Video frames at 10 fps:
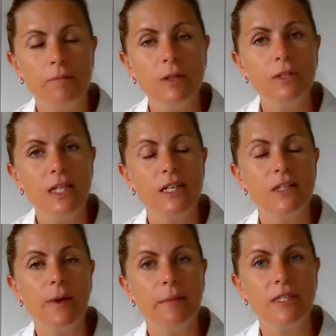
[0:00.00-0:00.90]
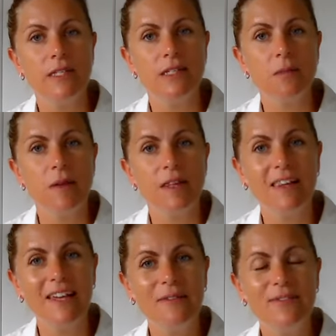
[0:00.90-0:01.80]
Milton is where Mr. Smith
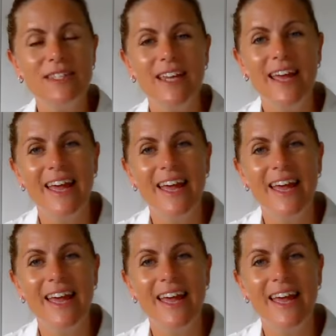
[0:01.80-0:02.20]
lives,